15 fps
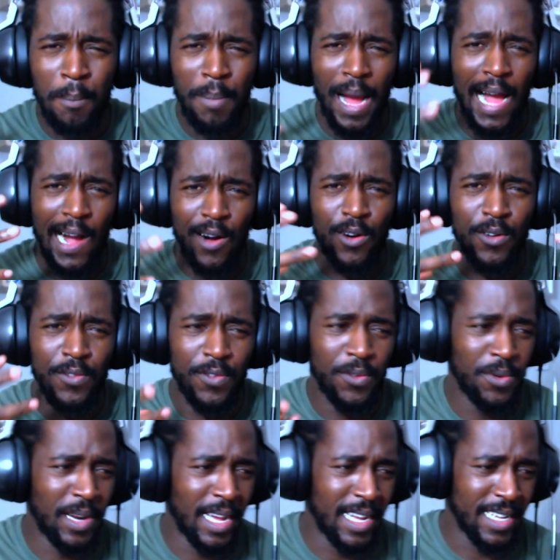
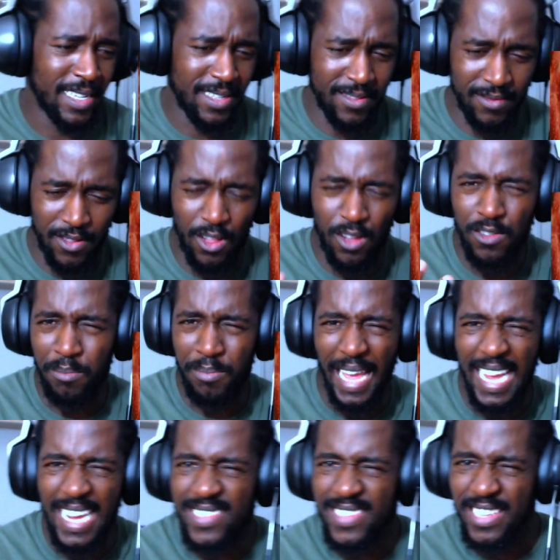powerful like loads of
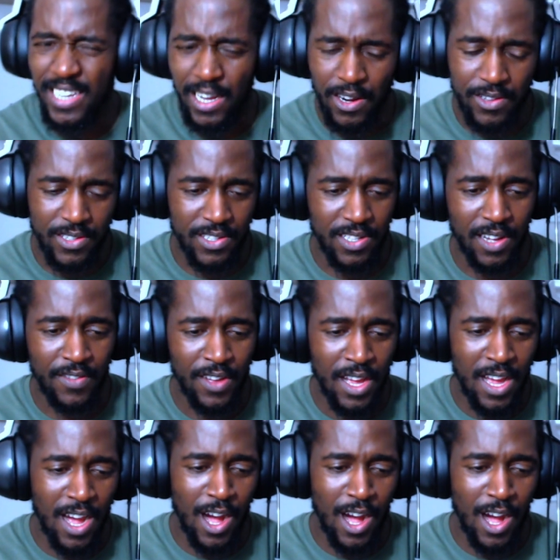pinks and yellows and stuff.